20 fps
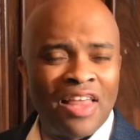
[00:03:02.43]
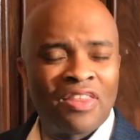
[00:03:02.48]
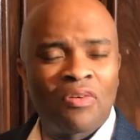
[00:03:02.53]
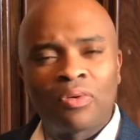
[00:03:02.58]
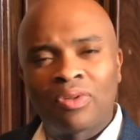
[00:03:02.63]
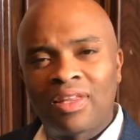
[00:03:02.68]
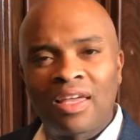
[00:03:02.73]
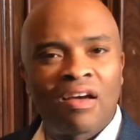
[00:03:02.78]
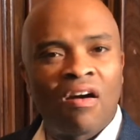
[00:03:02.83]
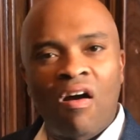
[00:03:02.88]

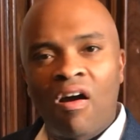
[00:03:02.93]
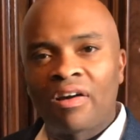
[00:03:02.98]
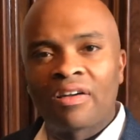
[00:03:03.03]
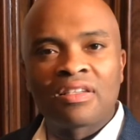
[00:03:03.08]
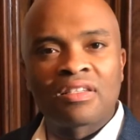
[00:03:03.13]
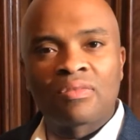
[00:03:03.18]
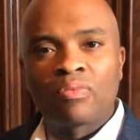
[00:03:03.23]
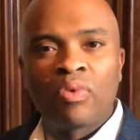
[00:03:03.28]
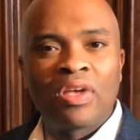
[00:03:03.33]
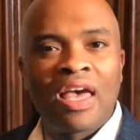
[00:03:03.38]
don't think
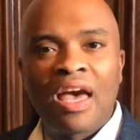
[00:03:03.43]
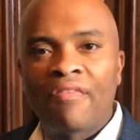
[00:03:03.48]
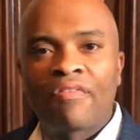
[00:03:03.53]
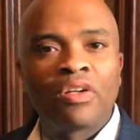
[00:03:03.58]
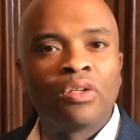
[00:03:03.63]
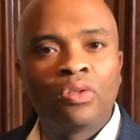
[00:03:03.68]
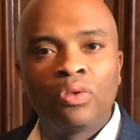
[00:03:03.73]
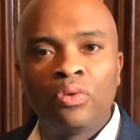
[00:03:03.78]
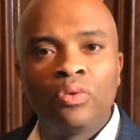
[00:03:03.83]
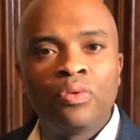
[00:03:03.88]
artists, we ever
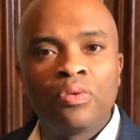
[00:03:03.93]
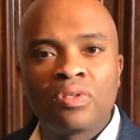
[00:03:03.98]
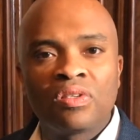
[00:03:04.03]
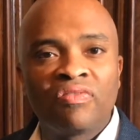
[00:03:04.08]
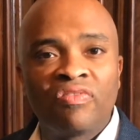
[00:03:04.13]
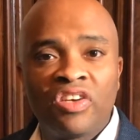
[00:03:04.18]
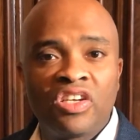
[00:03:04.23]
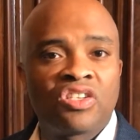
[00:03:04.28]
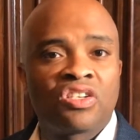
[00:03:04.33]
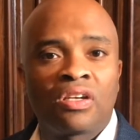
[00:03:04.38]
lose
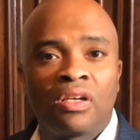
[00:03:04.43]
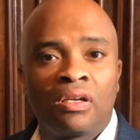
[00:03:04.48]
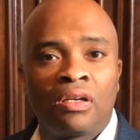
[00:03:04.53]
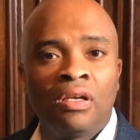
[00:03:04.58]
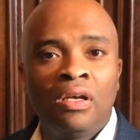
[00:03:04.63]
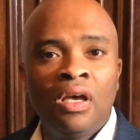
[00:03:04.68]
vision.